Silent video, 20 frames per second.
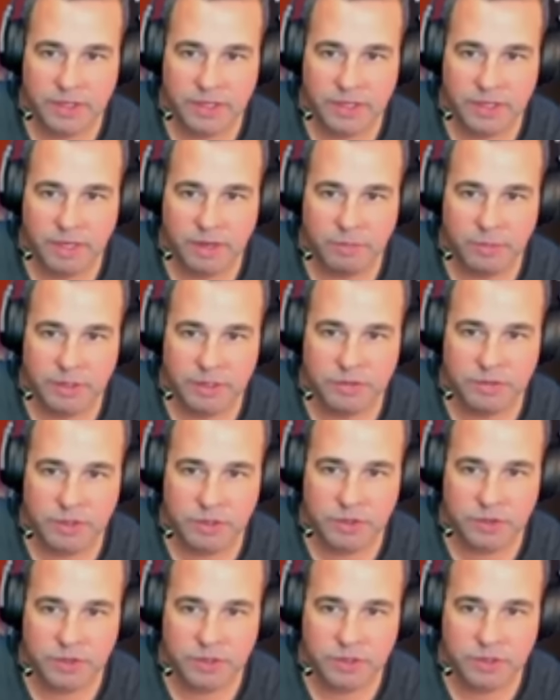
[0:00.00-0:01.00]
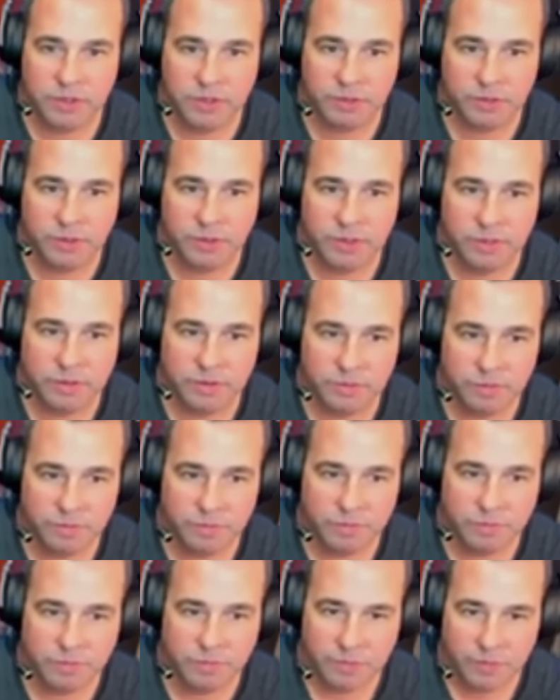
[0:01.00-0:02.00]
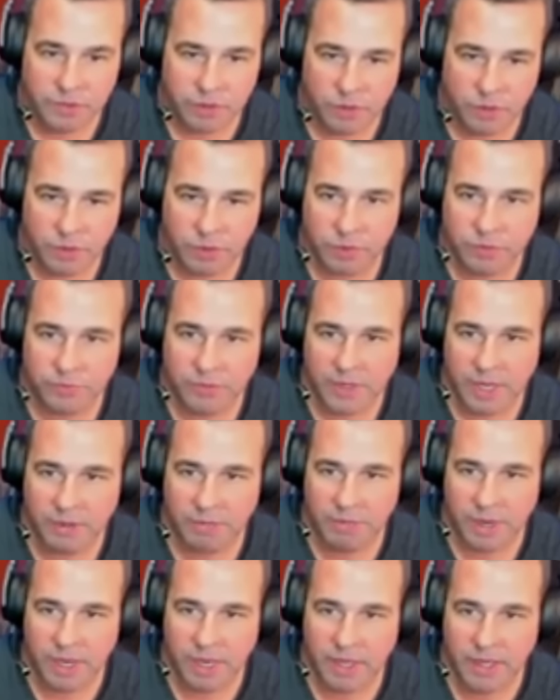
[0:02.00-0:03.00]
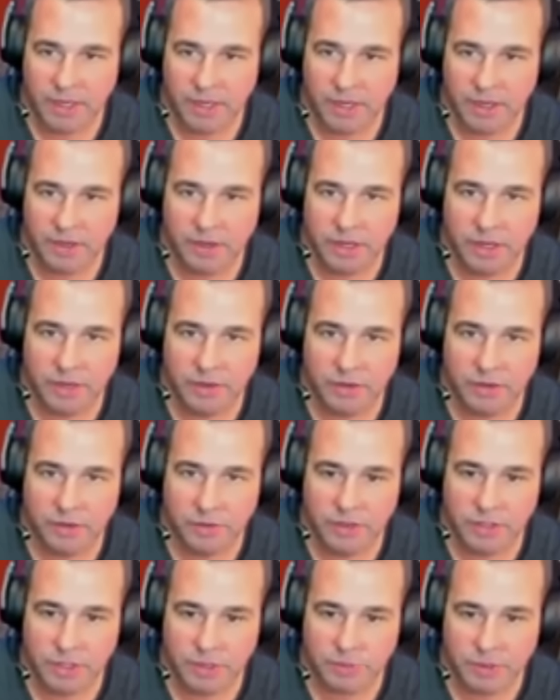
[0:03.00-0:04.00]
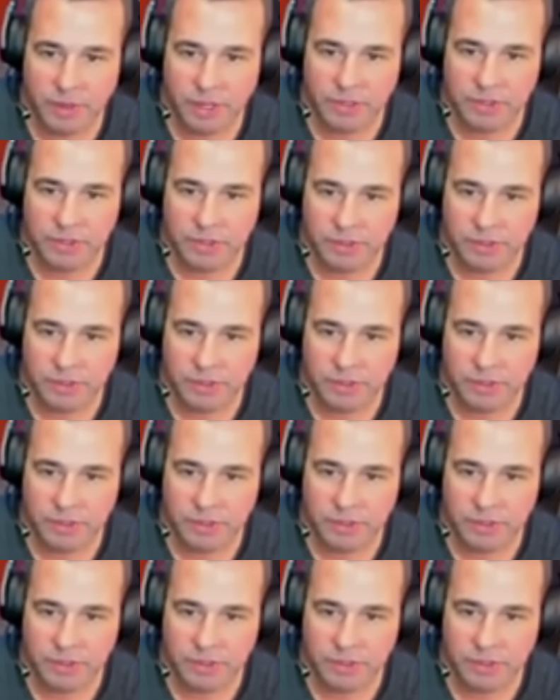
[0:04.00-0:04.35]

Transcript: I believe it's over here somewhere. We'll fly by it. Oh yeah, we just passed it.